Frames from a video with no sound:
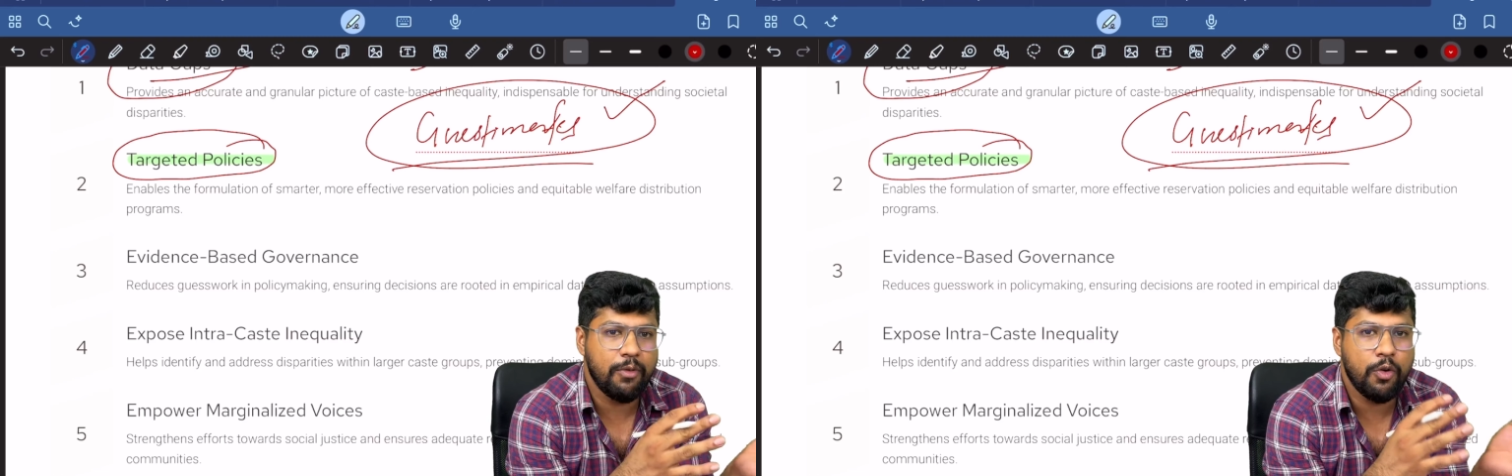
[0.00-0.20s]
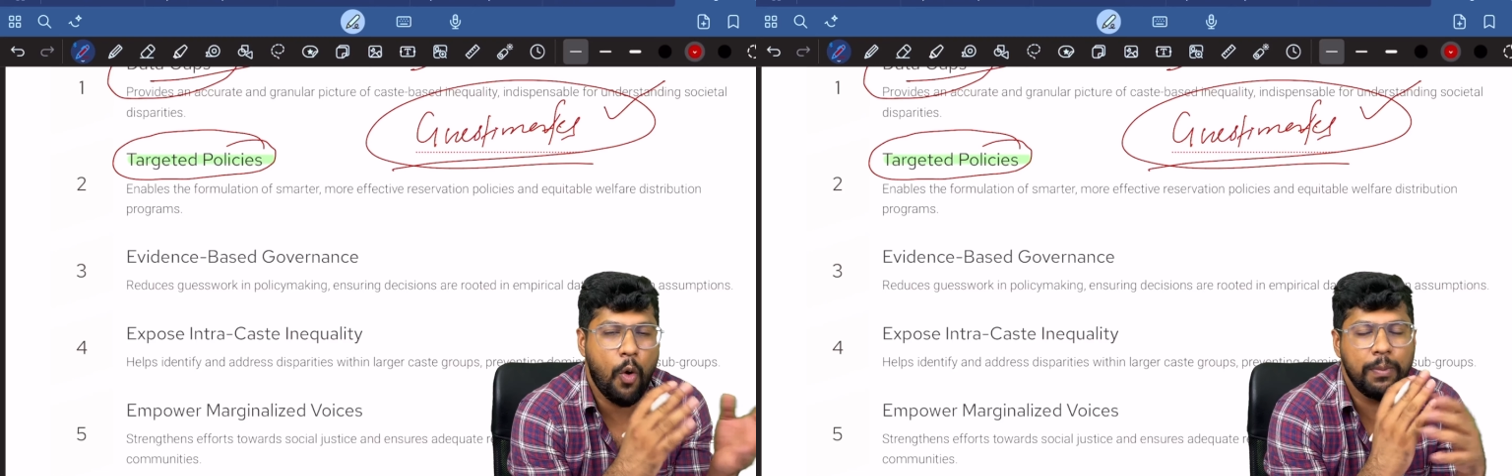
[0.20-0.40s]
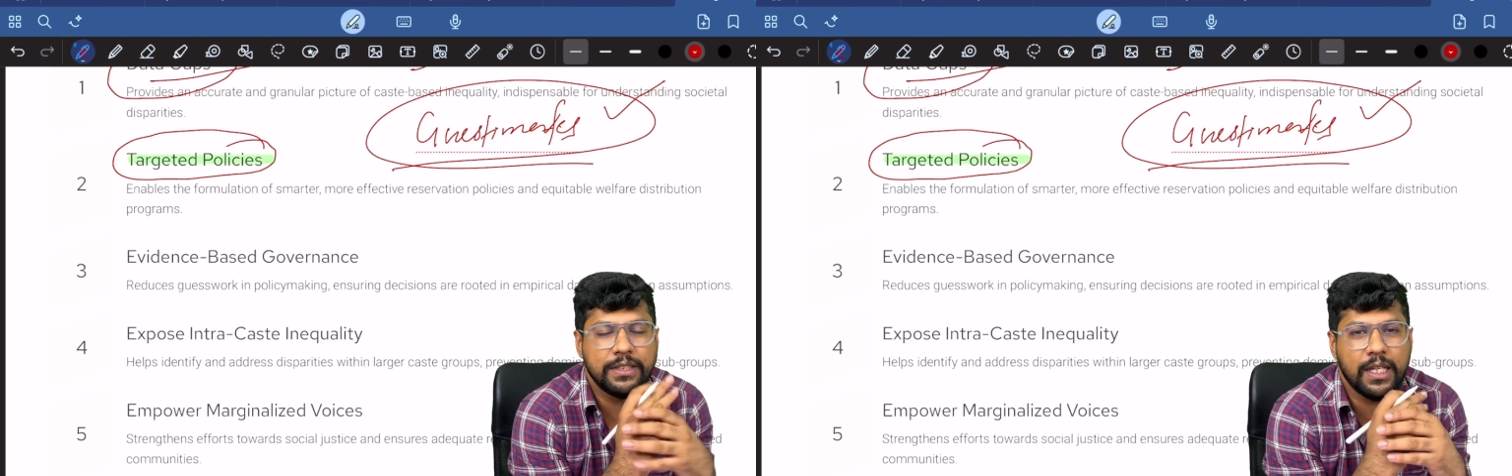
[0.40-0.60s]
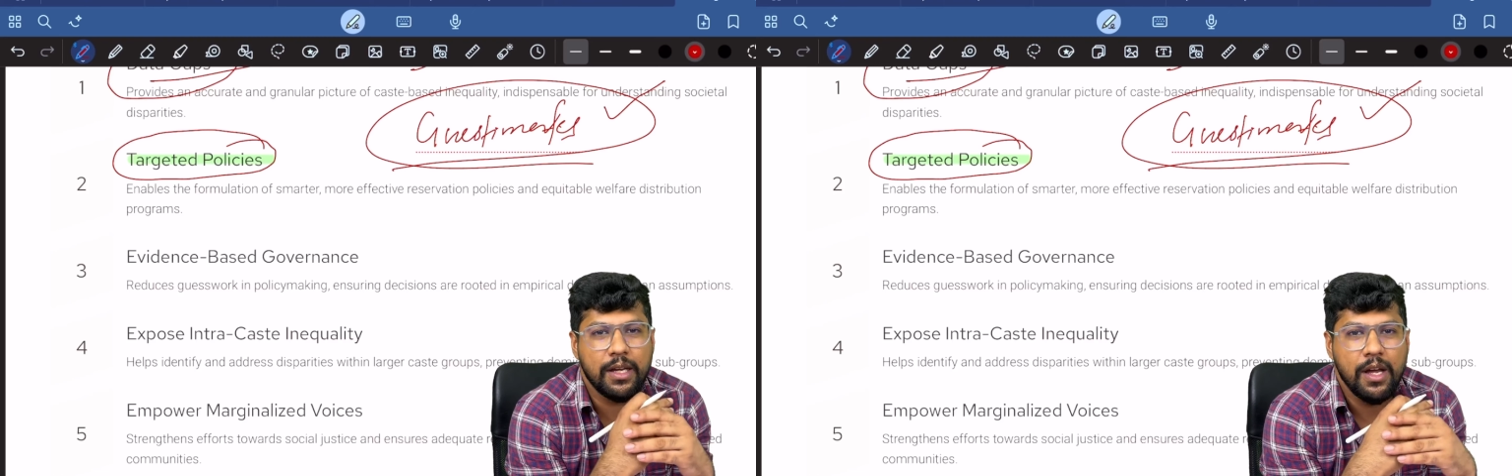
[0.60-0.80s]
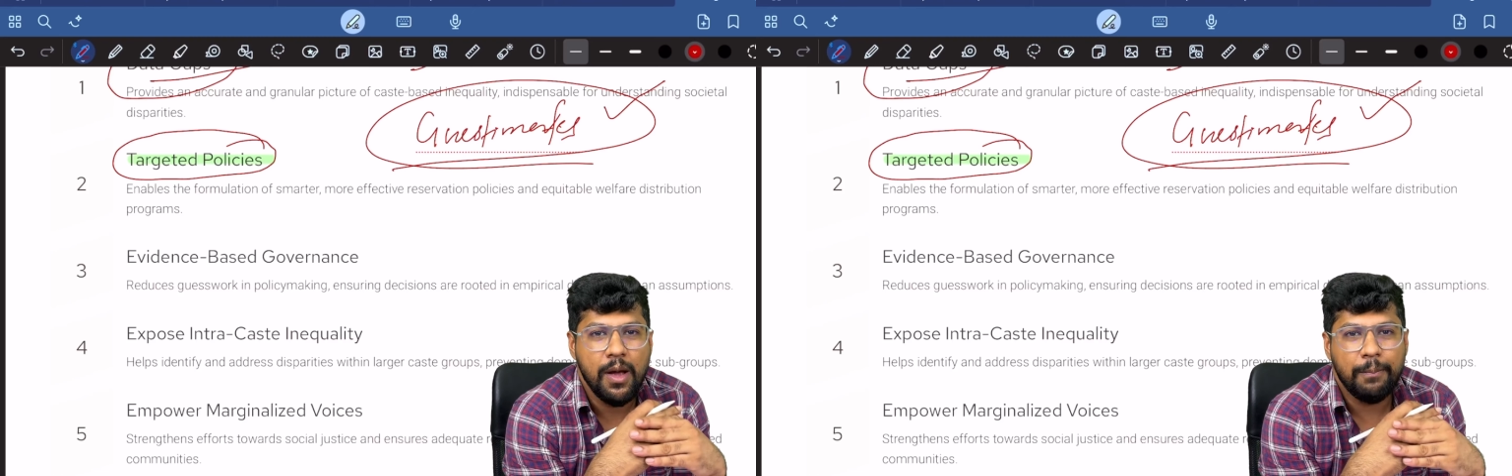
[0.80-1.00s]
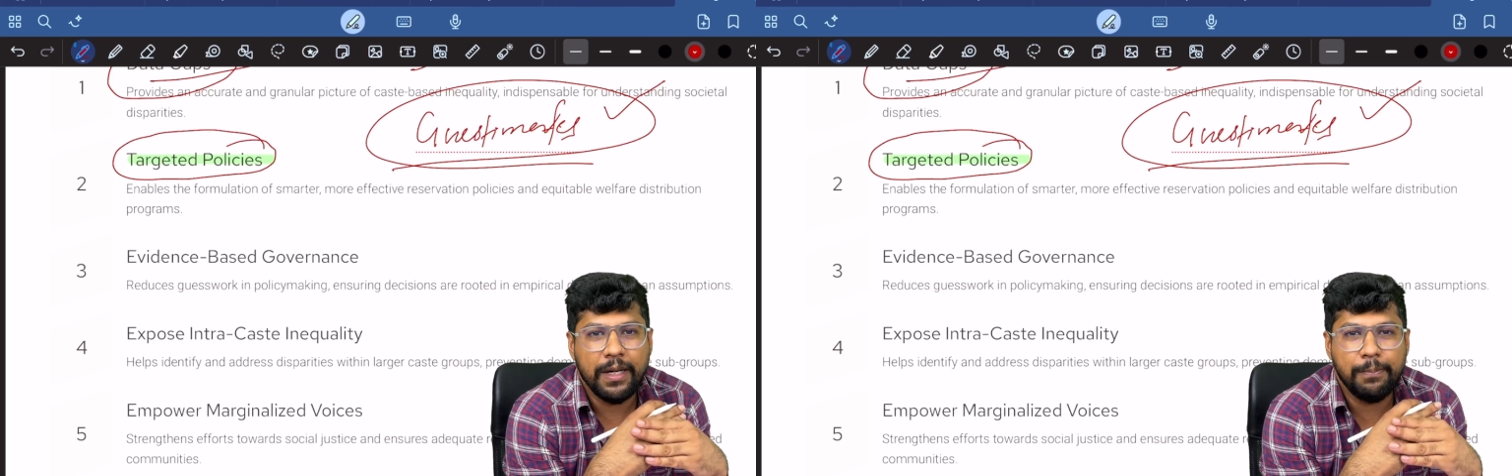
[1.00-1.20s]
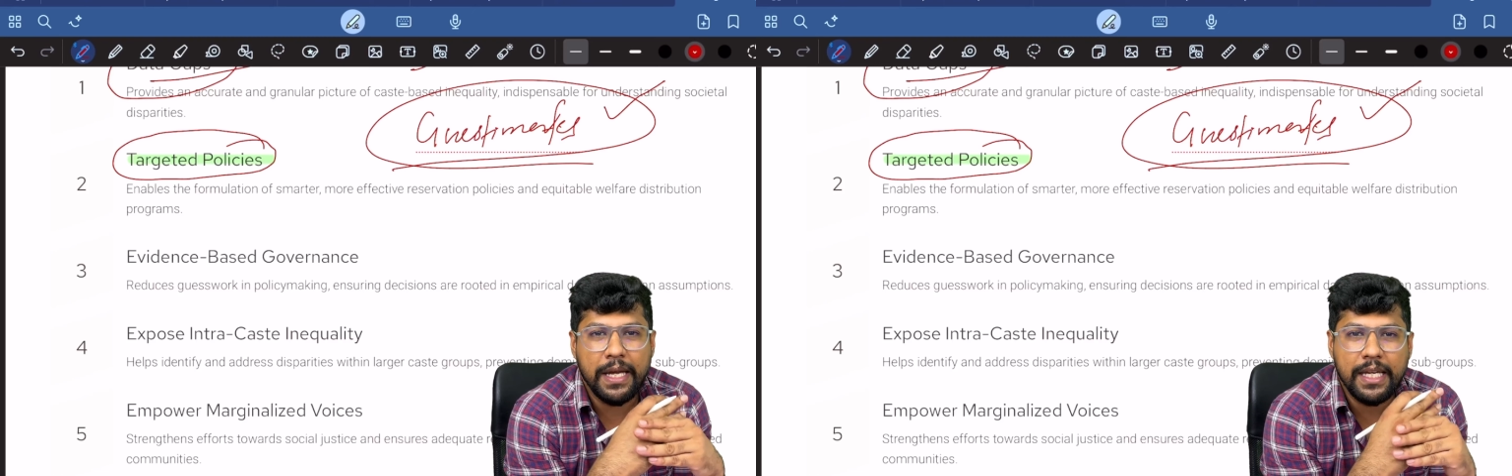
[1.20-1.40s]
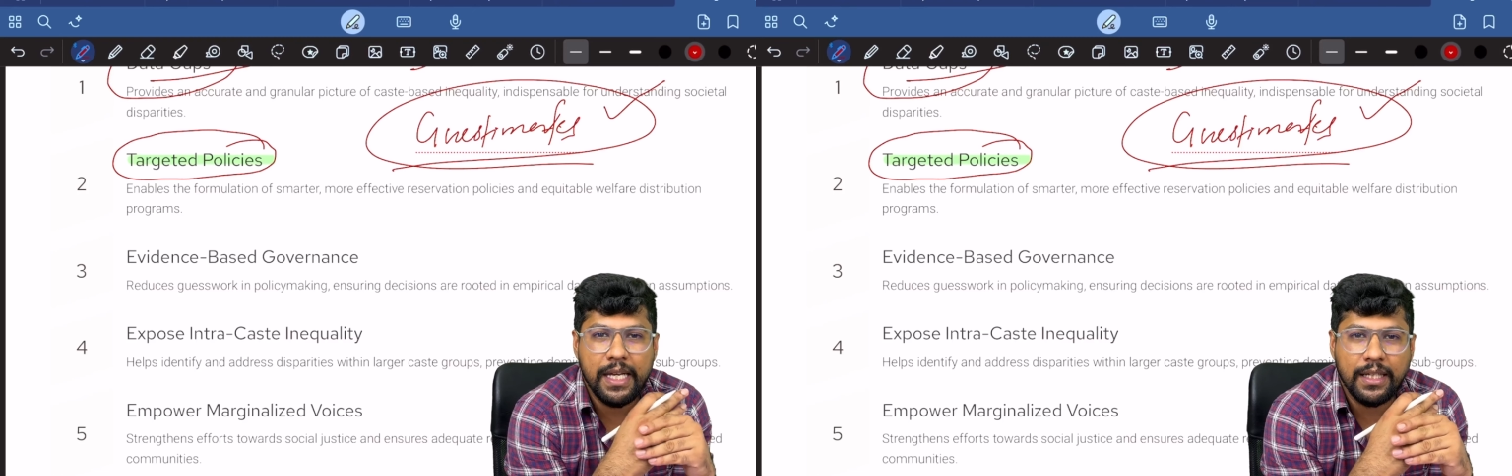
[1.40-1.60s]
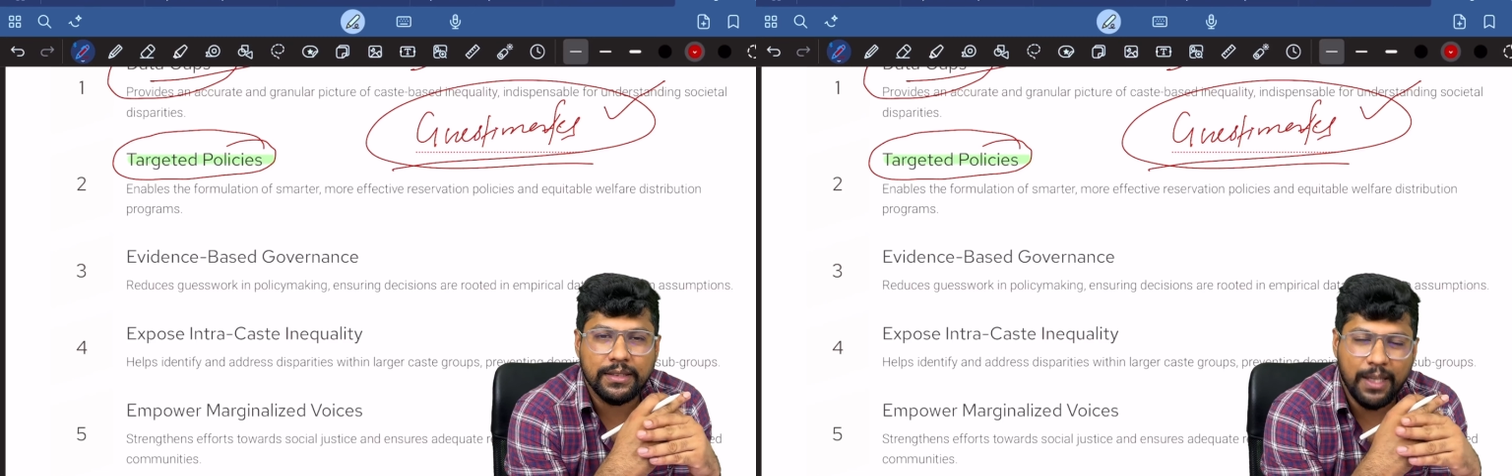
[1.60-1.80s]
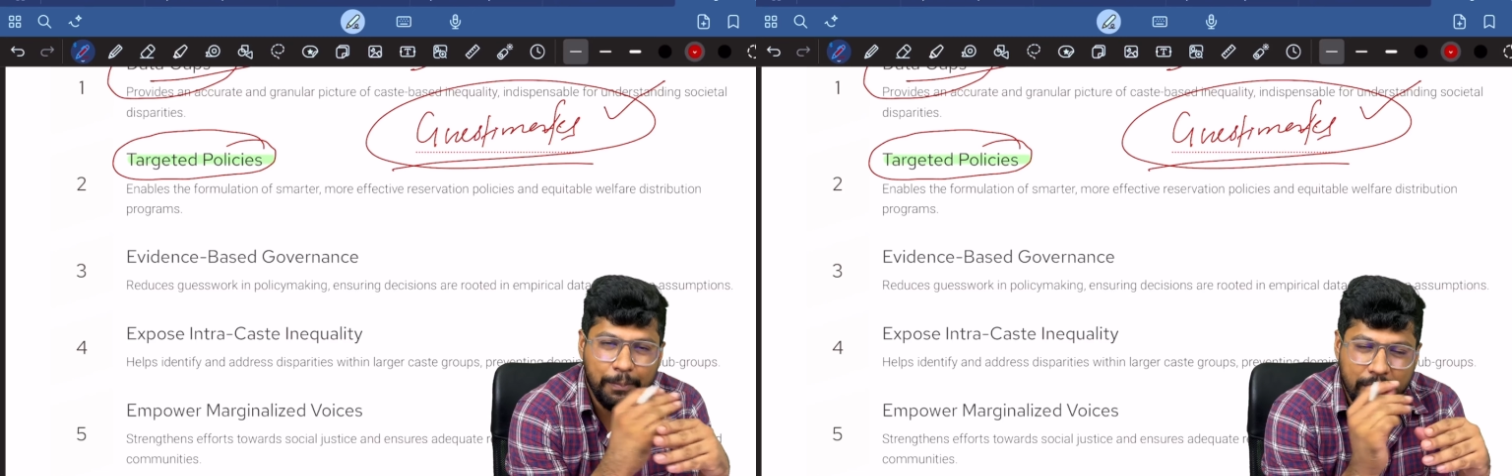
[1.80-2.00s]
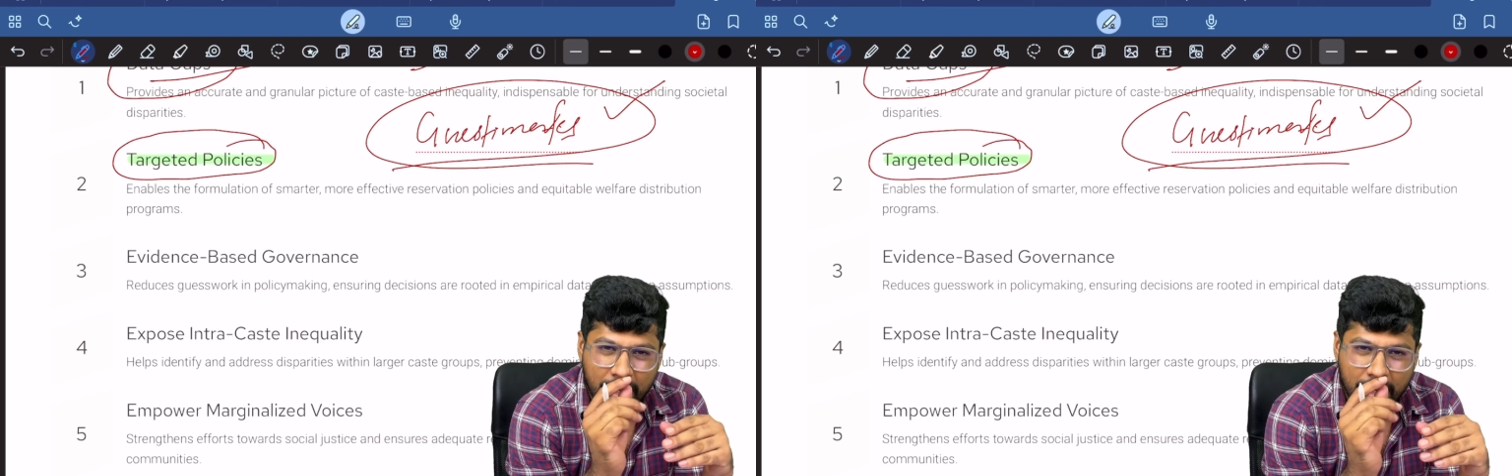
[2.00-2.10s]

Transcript: for OBC, but many sub